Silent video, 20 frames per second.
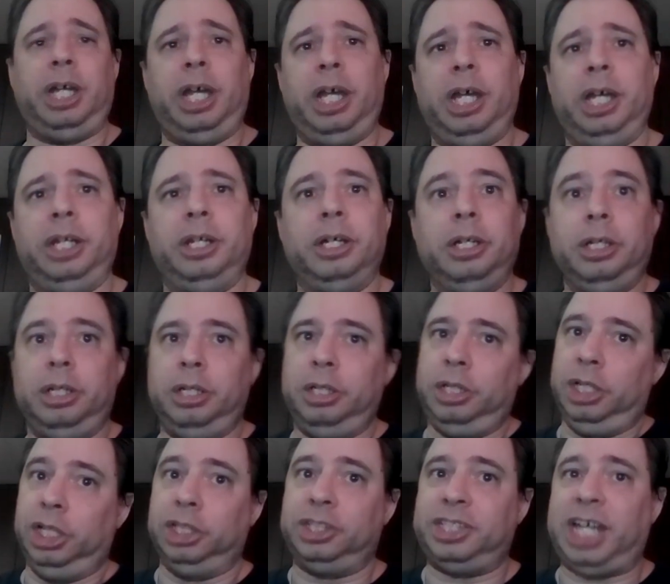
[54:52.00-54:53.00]
And
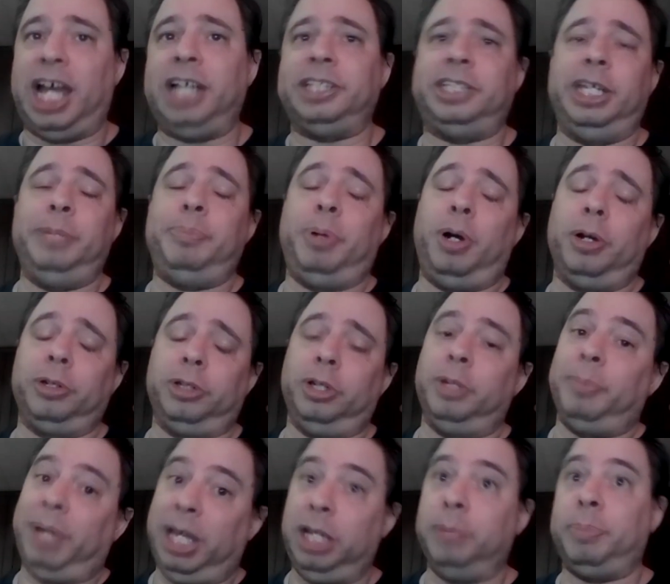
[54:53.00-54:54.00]
his tag team
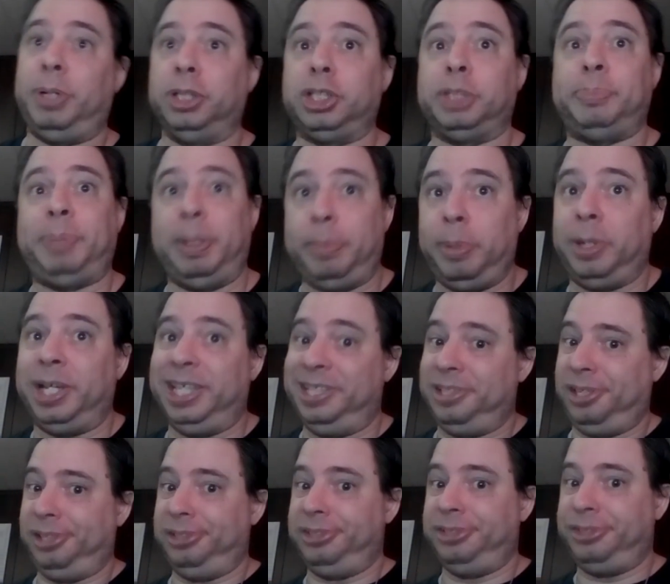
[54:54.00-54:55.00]
partner, the man who punches people
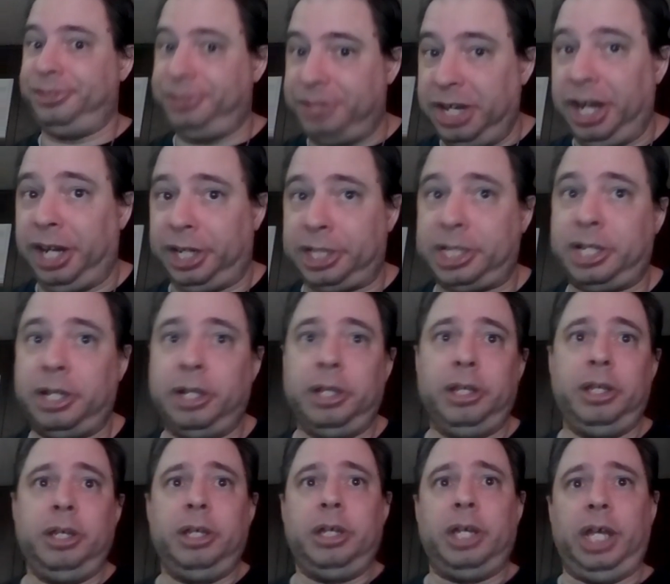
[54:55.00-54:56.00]
in the dick,
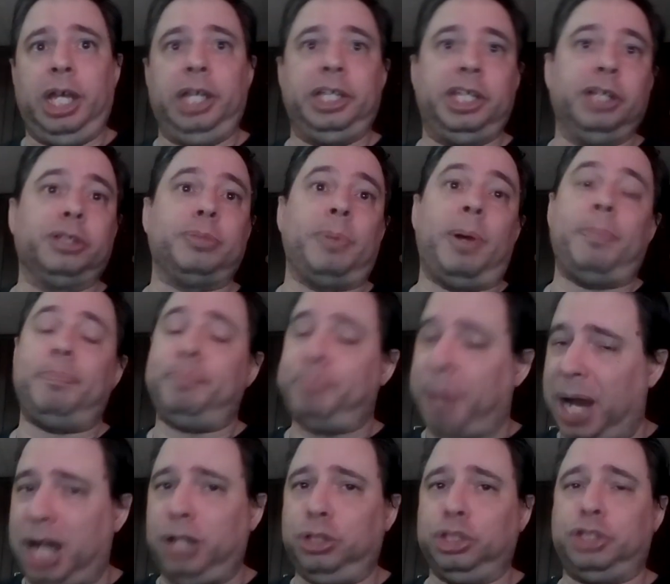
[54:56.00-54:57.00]
and gives him a
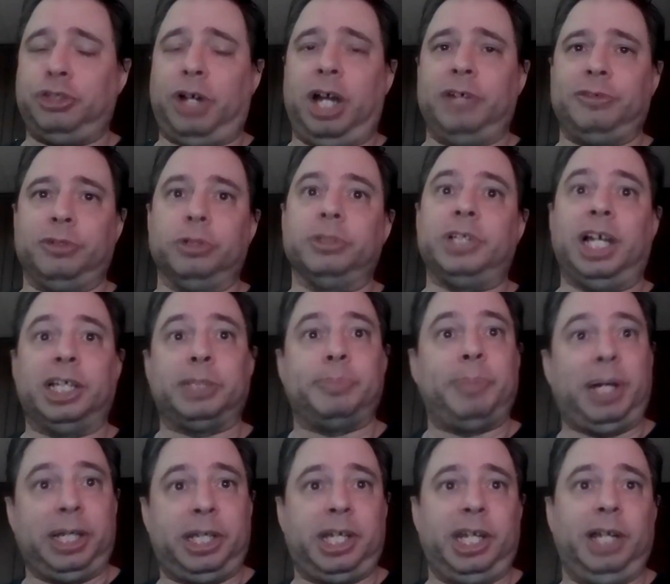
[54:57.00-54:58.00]
pile driver.
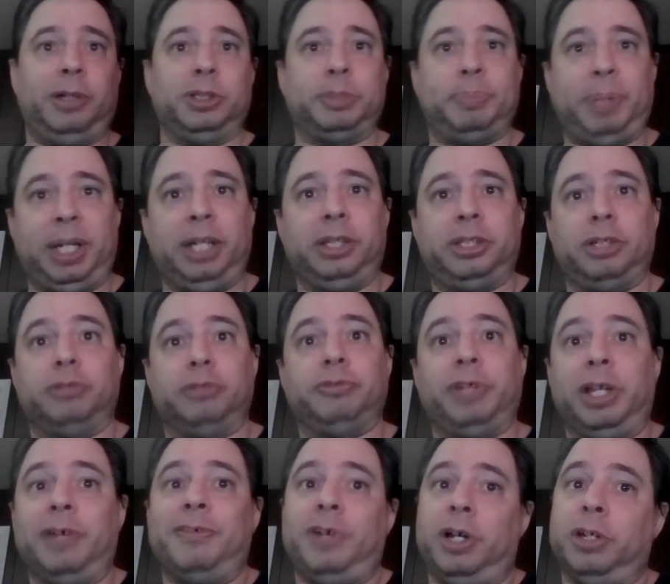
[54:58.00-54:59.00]
That's Mike Canellis Bennett, the
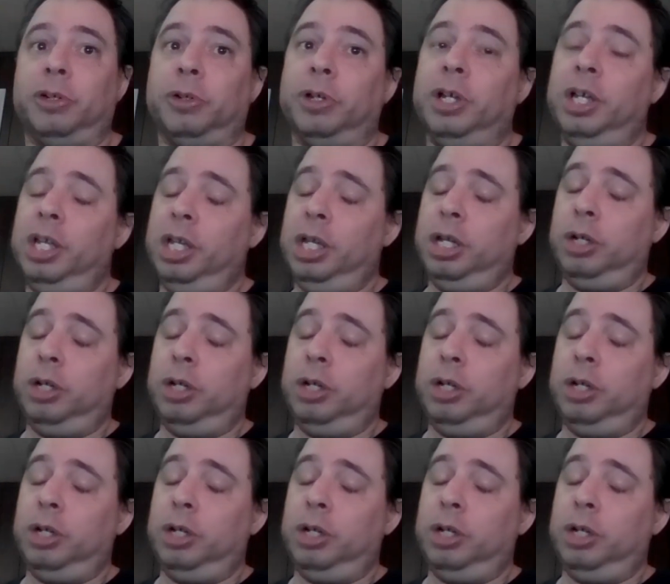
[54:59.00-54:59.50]
Ring of Honor